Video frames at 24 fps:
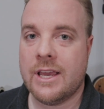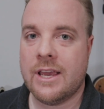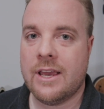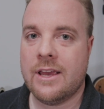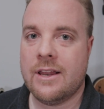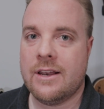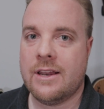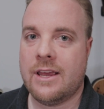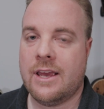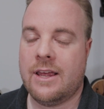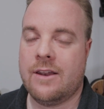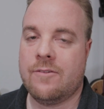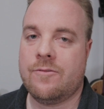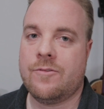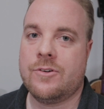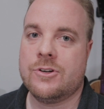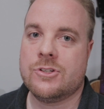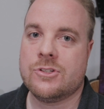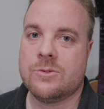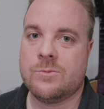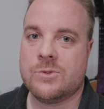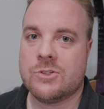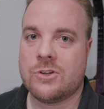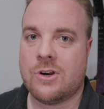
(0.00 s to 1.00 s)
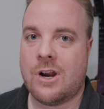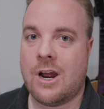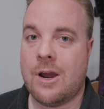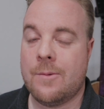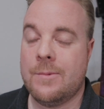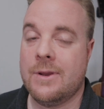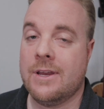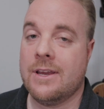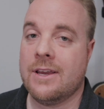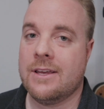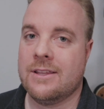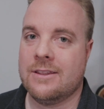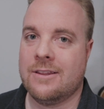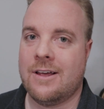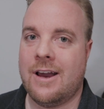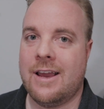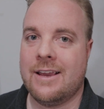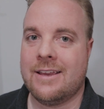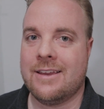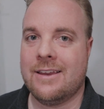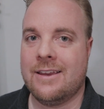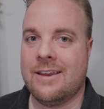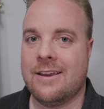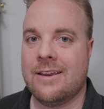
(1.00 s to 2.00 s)
in and for subscribing and
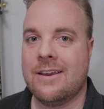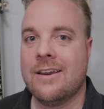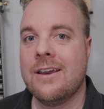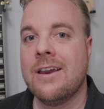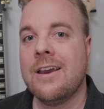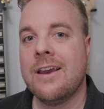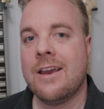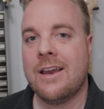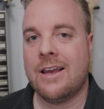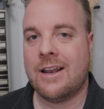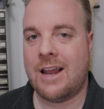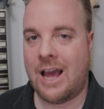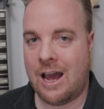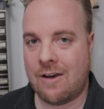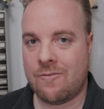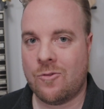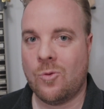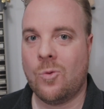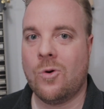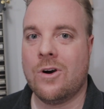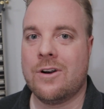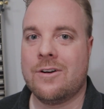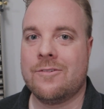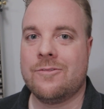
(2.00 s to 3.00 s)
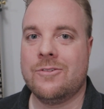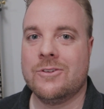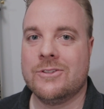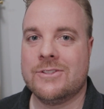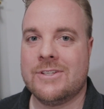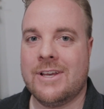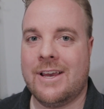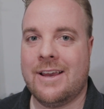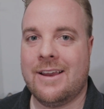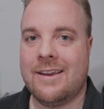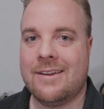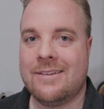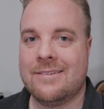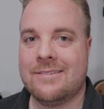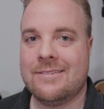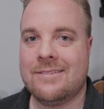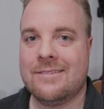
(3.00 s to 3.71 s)
liking, and have a wonderful day.